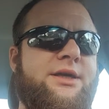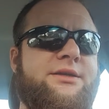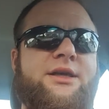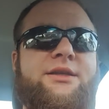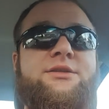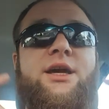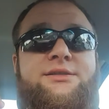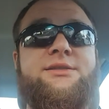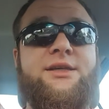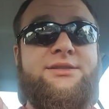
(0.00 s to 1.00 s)
it, it
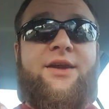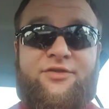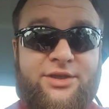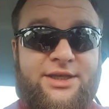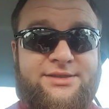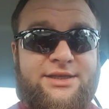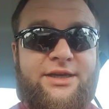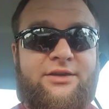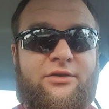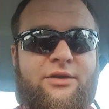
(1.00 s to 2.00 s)
does it definitely doesn't
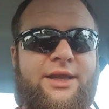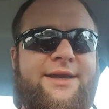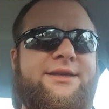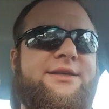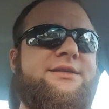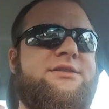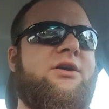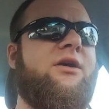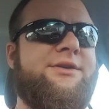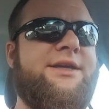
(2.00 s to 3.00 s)
ignore, like he's
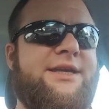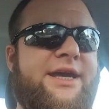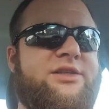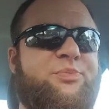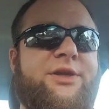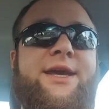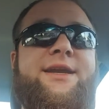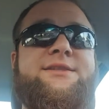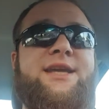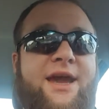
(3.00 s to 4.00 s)
called Nick Cage, but
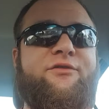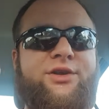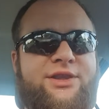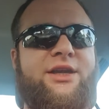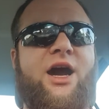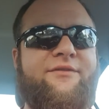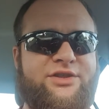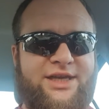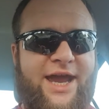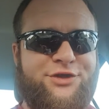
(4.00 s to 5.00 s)
yet it's everything of
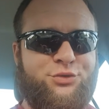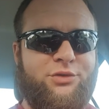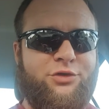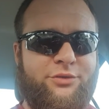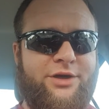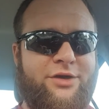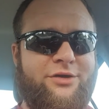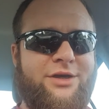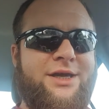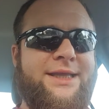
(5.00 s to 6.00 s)
his actual
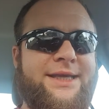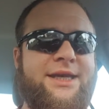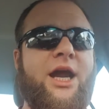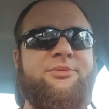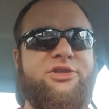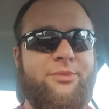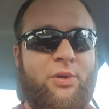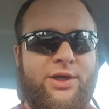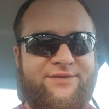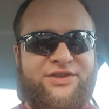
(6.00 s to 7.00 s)
career leading up to the
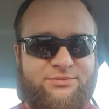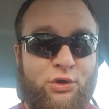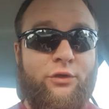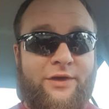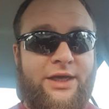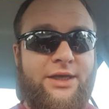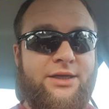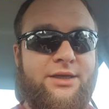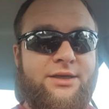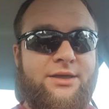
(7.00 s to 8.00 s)
point of this movie.
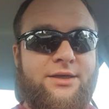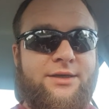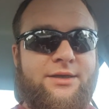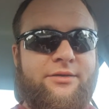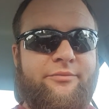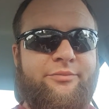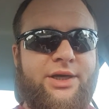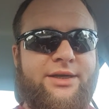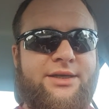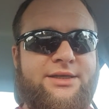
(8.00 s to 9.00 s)

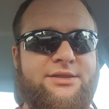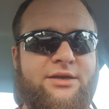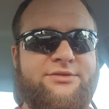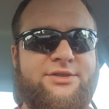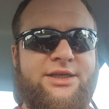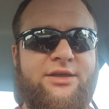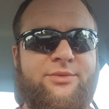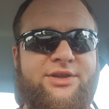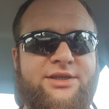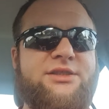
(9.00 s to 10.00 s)
But he's also
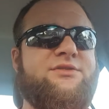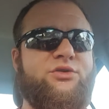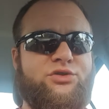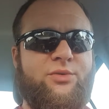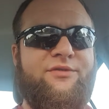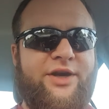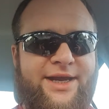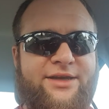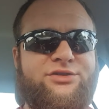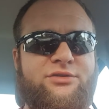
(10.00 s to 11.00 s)
dealing with his usual
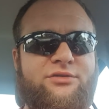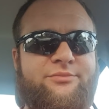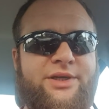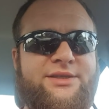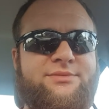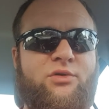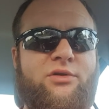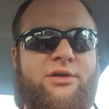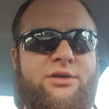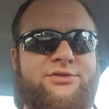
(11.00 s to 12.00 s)
financial, but it's
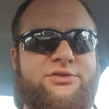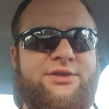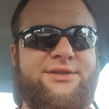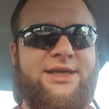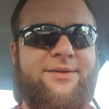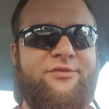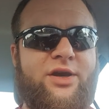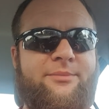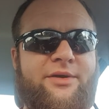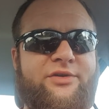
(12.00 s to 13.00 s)
more closer to the time
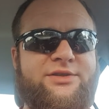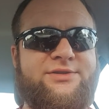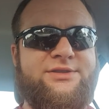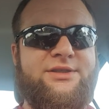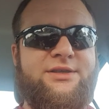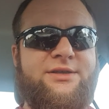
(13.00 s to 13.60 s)
frame of his.